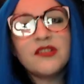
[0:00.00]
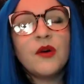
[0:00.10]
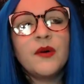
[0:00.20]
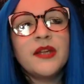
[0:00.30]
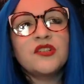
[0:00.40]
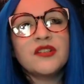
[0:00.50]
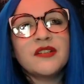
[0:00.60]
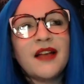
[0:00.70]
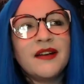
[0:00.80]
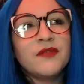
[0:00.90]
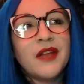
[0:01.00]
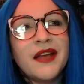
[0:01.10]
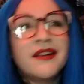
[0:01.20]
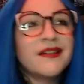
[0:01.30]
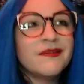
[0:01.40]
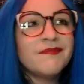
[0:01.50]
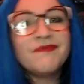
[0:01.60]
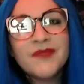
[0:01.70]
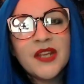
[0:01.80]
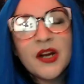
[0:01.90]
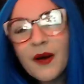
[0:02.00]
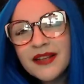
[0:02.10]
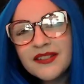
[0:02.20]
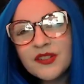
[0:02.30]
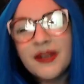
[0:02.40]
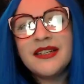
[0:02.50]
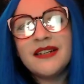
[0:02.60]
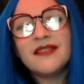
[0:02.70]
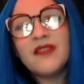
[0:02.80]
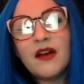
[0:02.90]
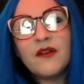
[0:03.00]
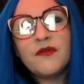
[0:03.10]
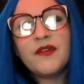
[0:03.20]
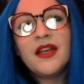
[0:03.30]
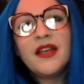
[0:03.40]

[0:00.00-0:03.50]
So it's just kind of like, you know, I didn't love